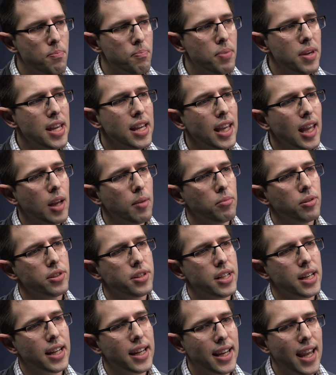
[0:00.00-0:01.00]
being able
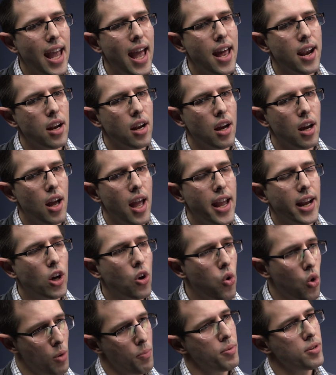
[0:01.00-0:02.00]
to get a
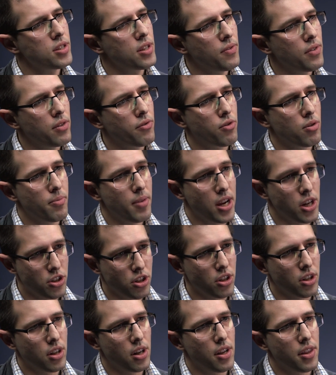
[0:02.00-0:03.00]
corpus of
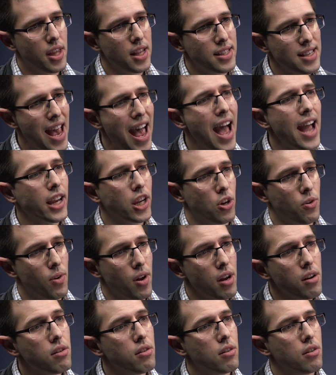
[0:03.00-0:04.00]
information that's
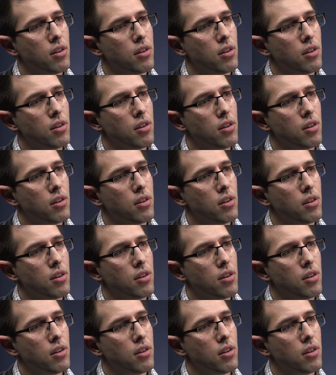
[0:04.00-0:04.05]
accurate,